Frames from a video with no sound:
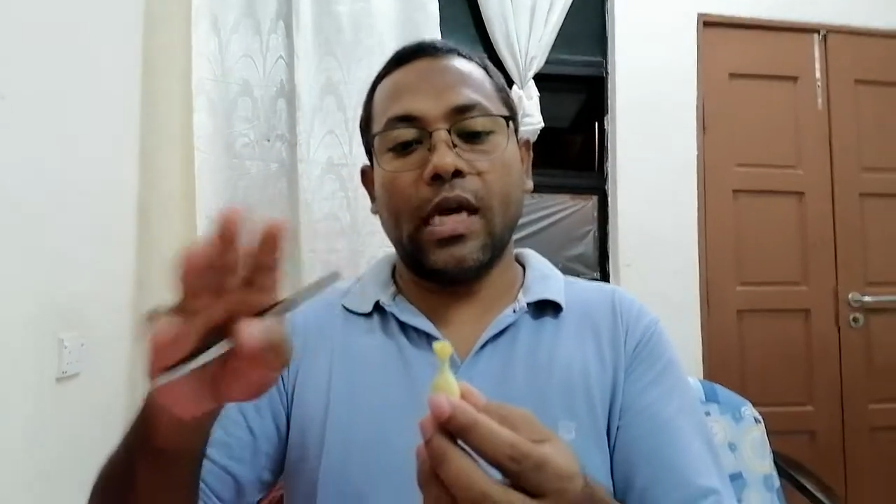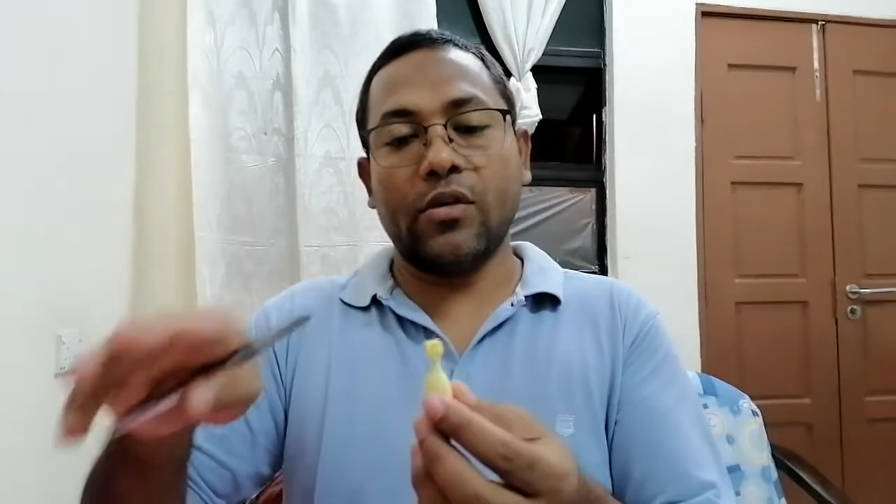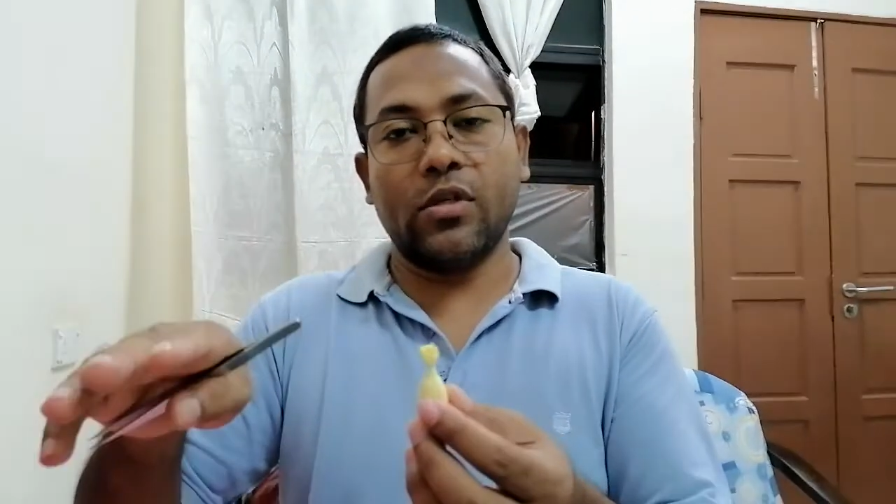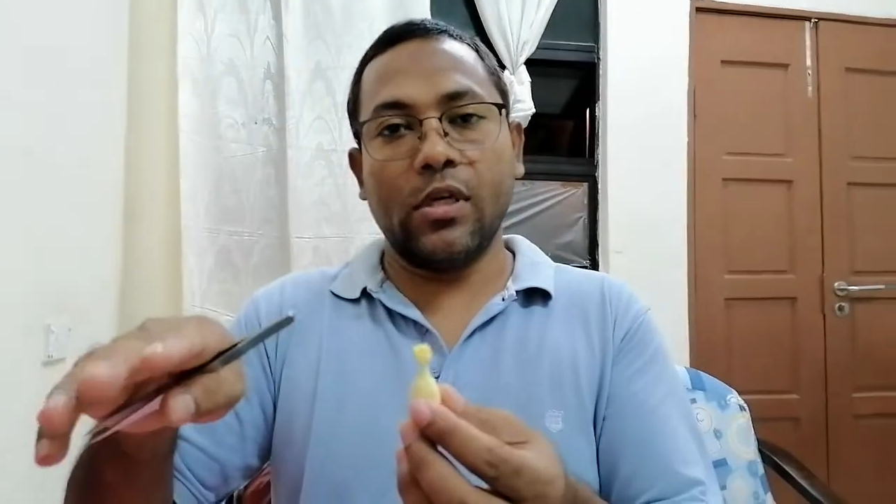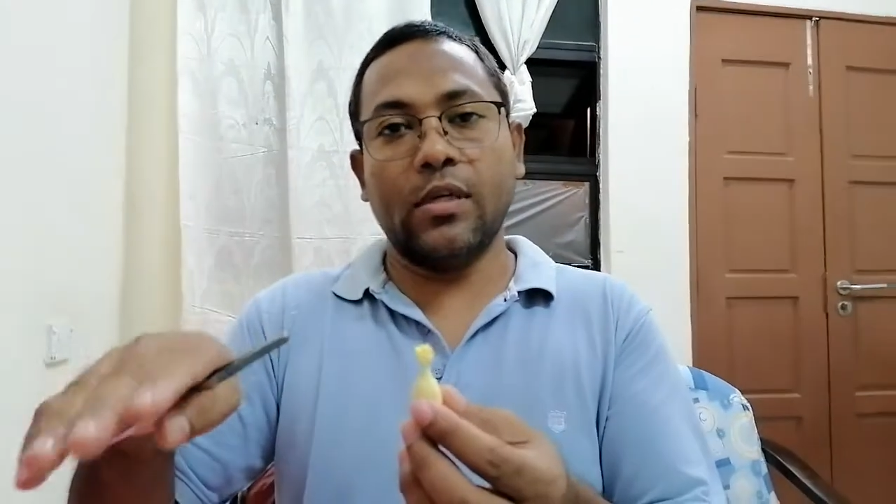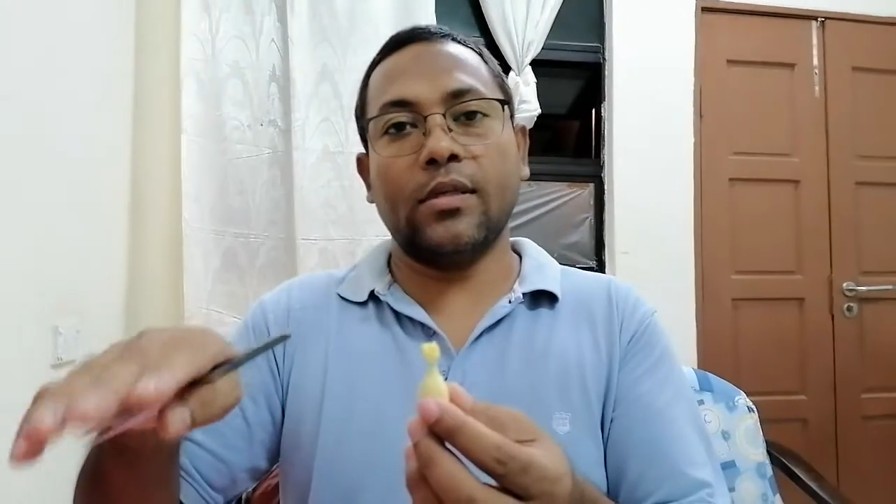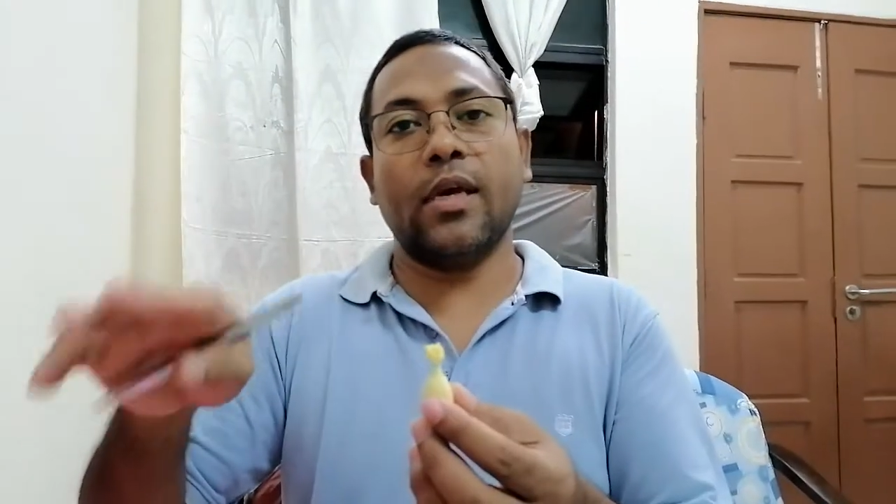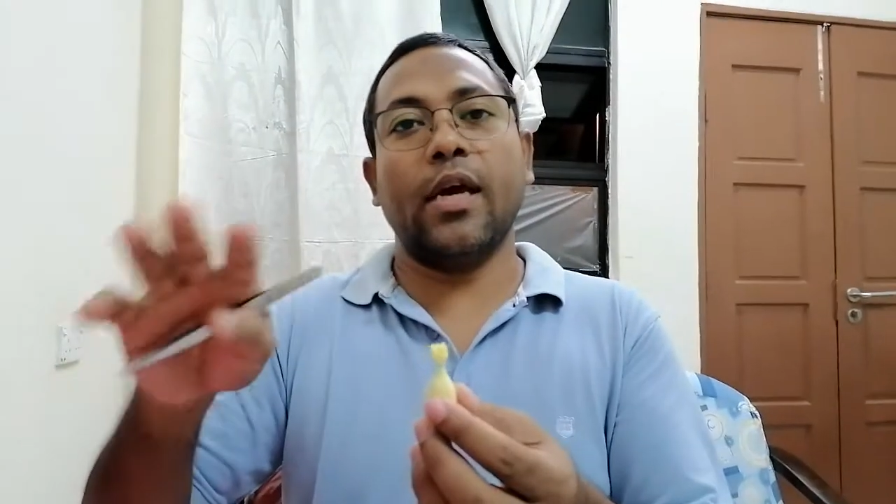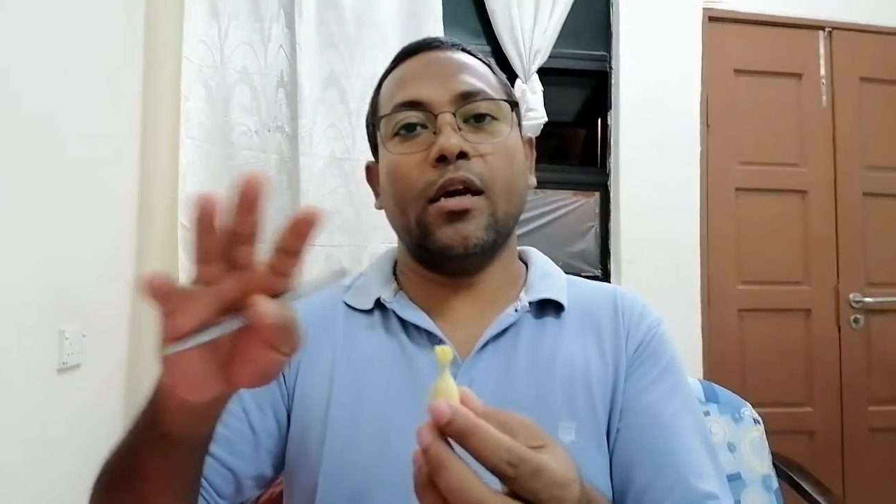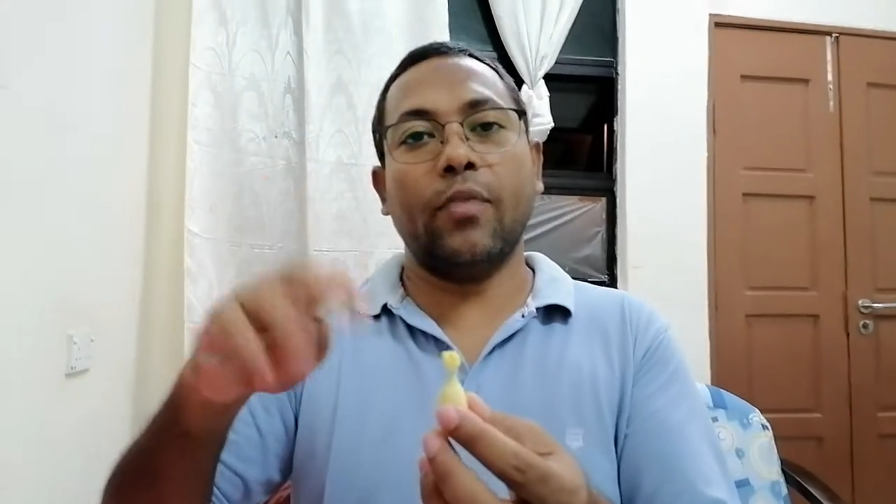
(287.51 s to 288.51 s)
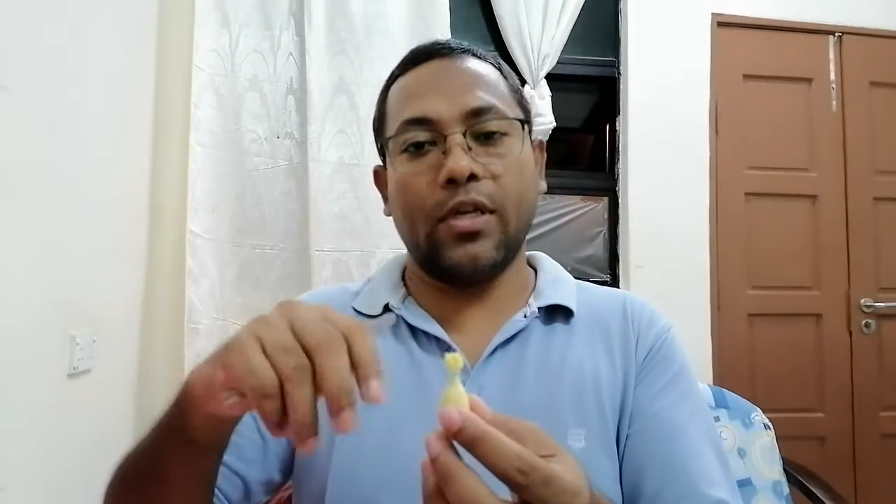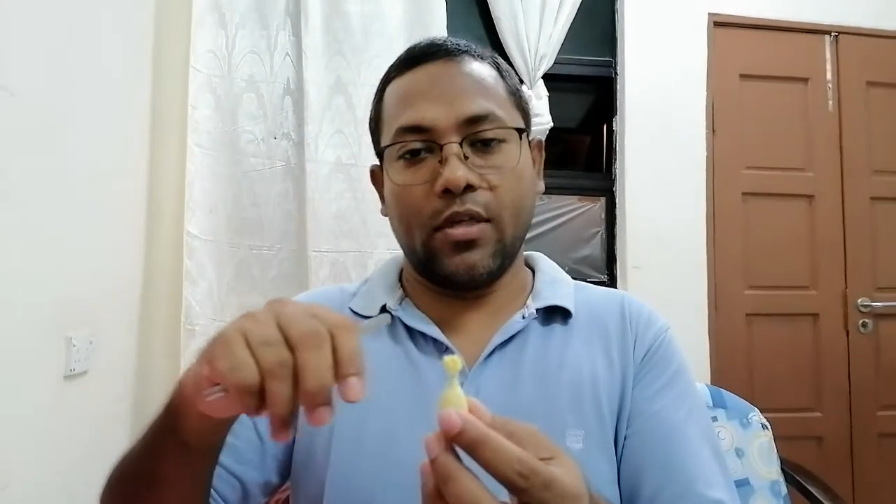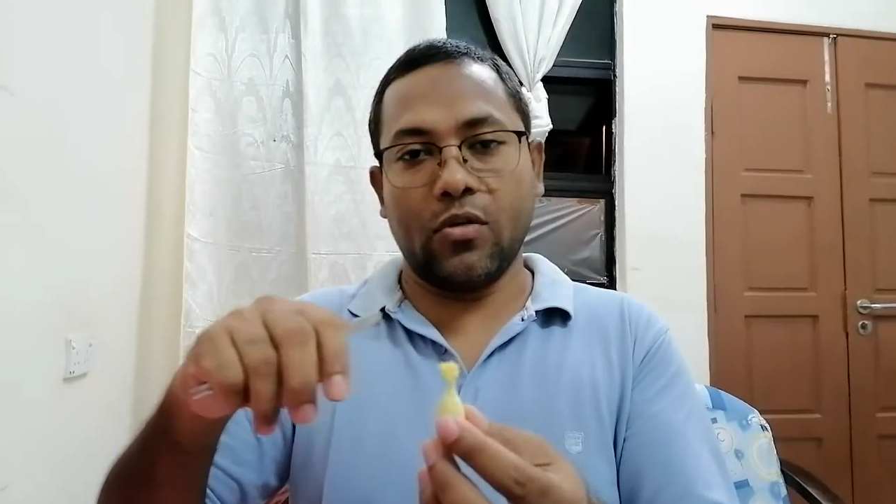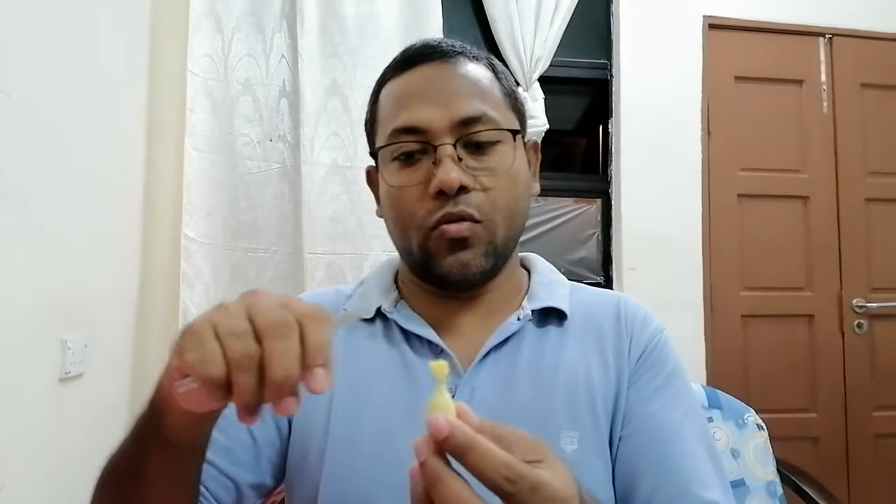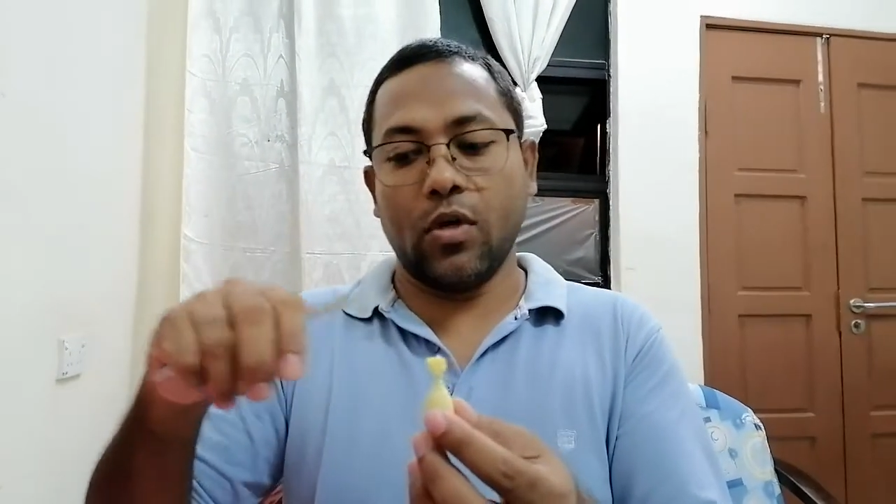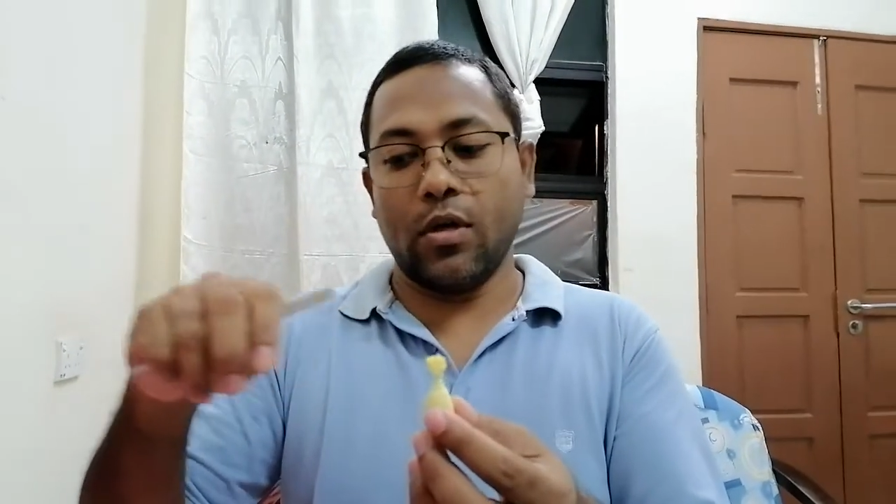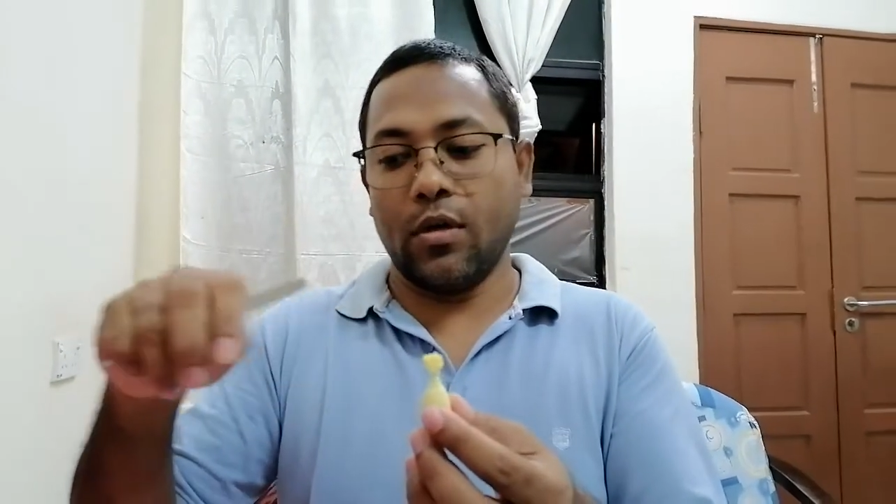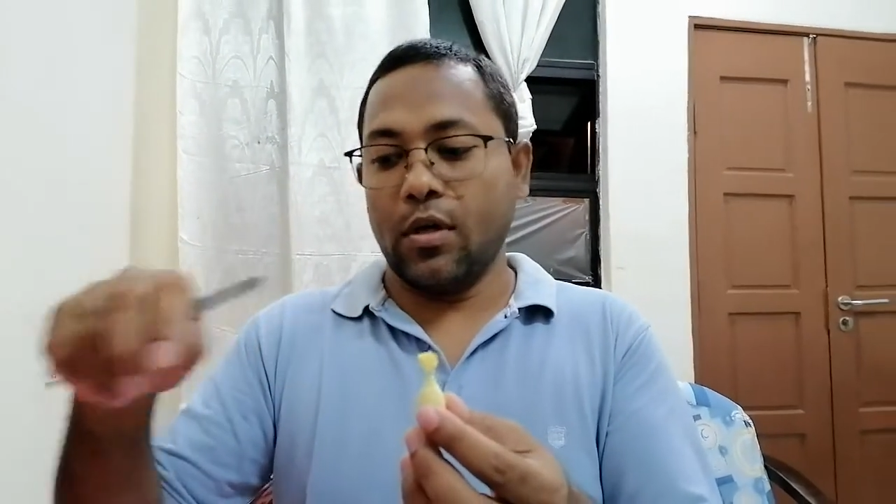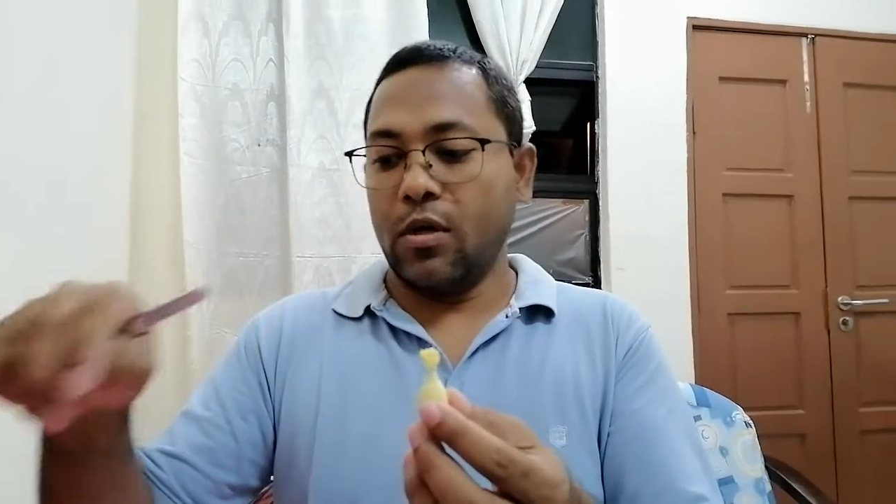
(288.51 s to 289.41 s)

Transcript: diocious, and bisexual.